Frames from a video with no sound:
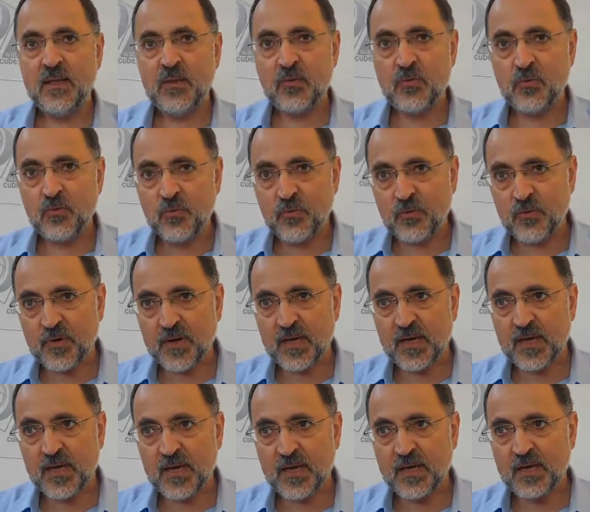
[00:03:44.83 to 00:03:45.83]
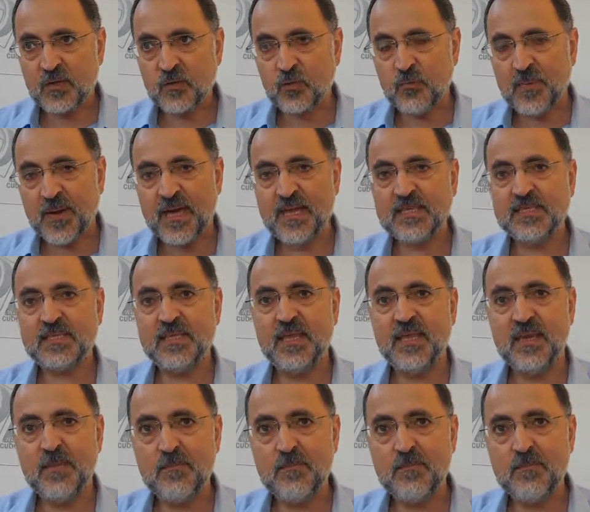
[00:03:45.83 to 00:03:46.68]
to to base the